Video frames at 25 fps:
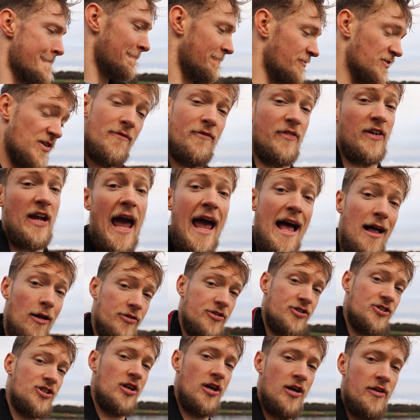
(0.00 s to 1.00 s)
something
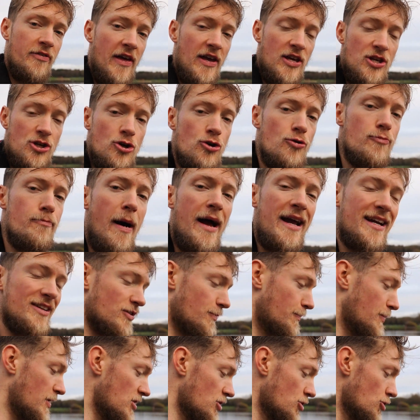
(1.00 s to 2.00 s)
else that you
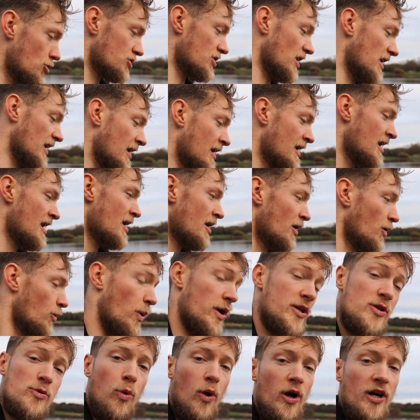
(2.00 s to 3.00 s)
might be using
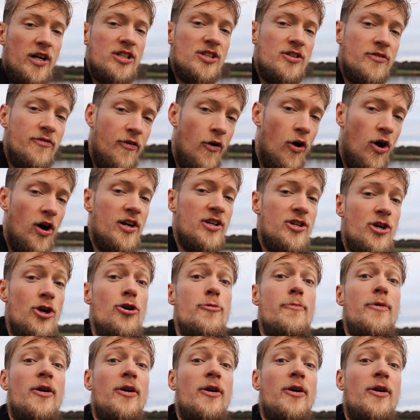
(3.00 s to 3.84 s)
which works for you.